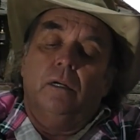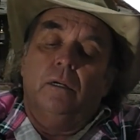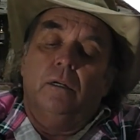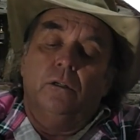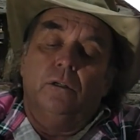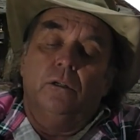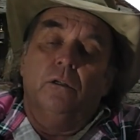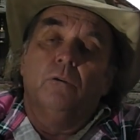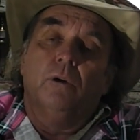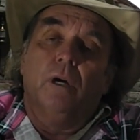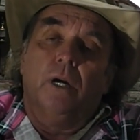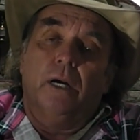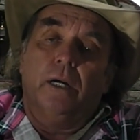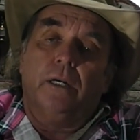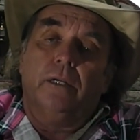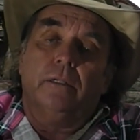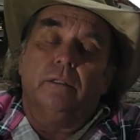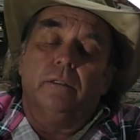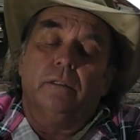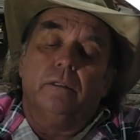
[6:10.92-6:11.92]
You
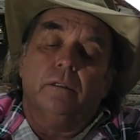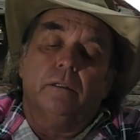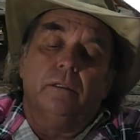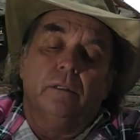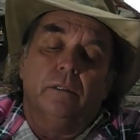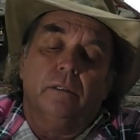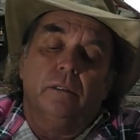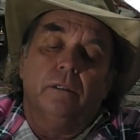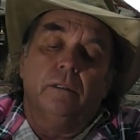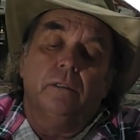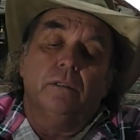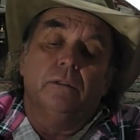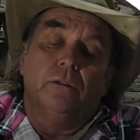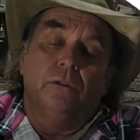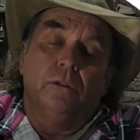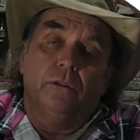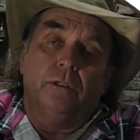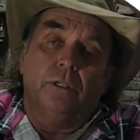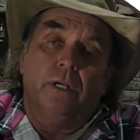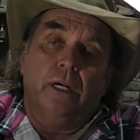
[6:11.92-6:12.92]
arc it,
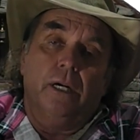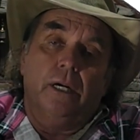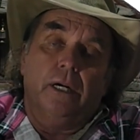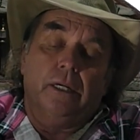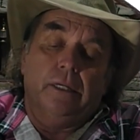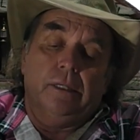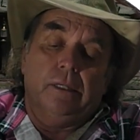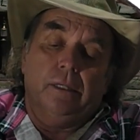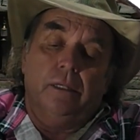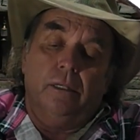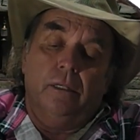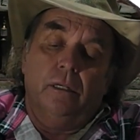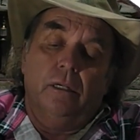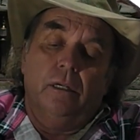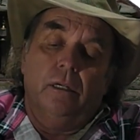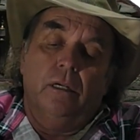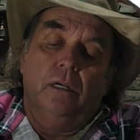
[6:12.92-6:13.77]
you cark it.